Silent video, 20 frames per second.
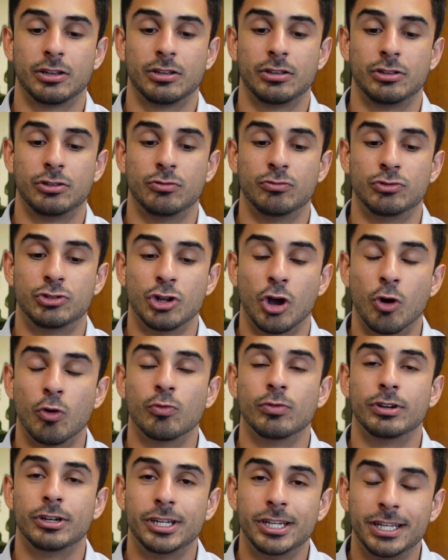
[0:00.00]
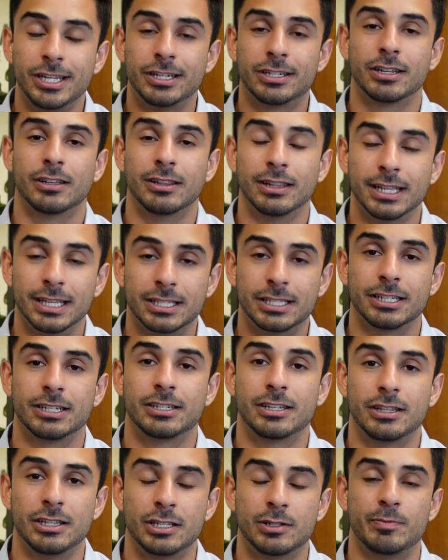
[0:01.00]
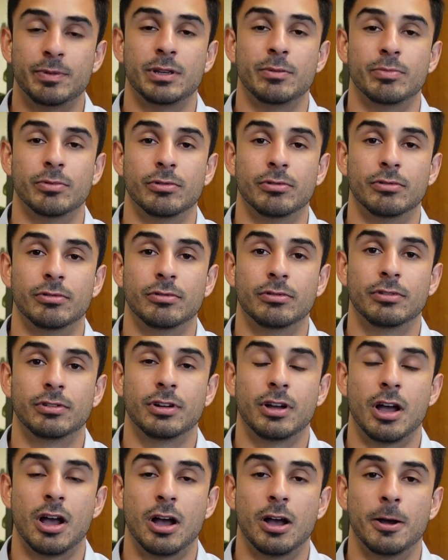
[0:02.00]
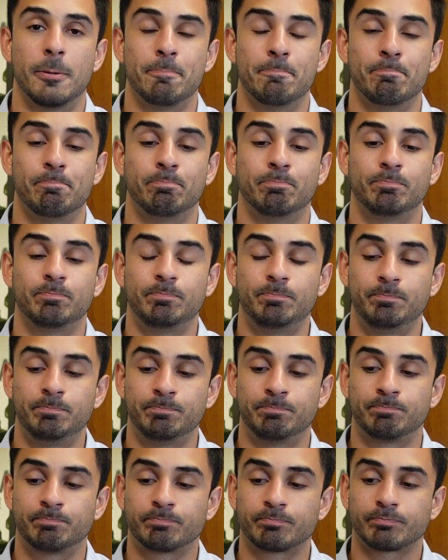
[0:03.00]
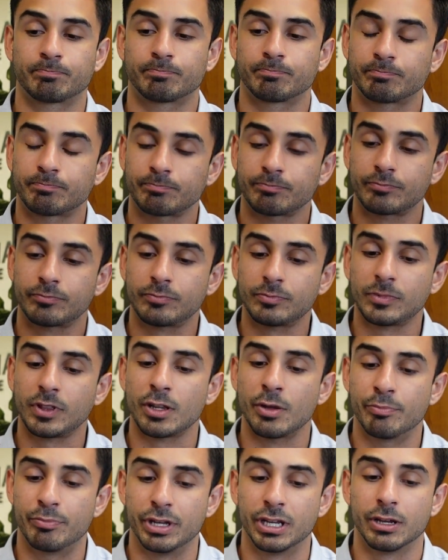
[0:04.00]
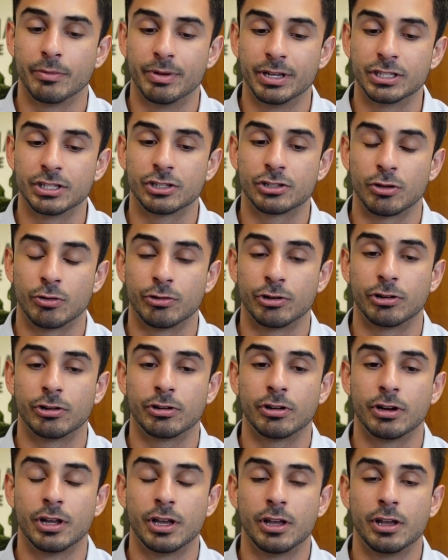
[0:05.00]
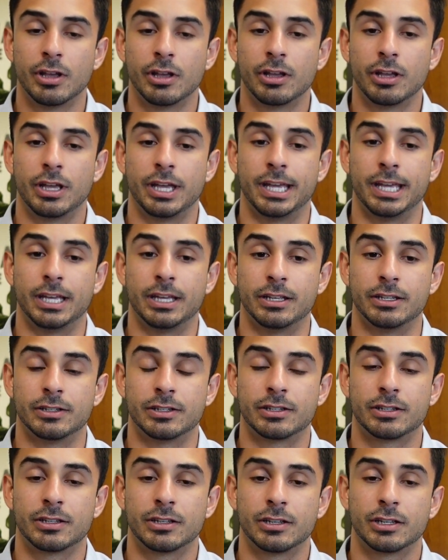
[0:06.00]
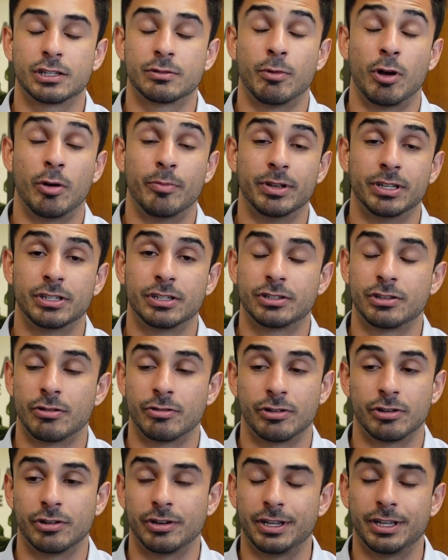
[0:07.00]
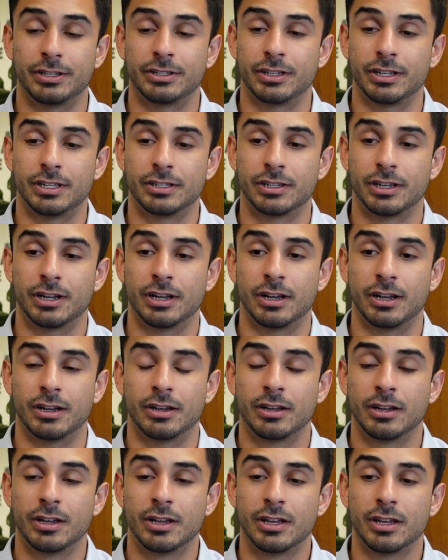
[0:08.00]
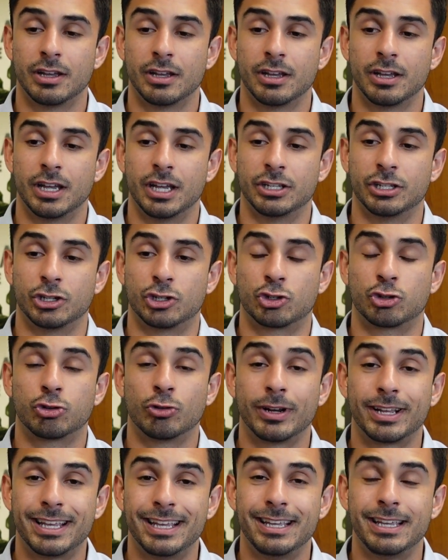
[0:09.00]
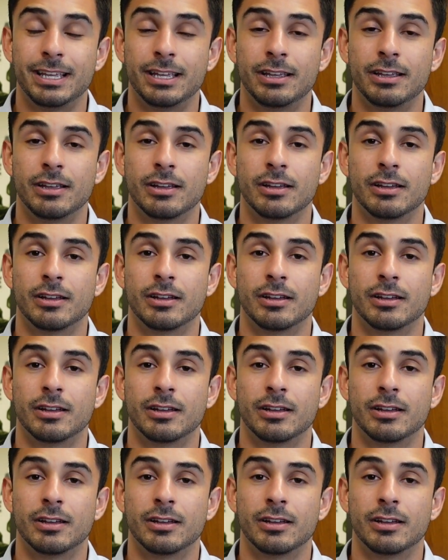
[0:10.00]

you don't need to listen to these people. Being a business owner small business owner is a tricky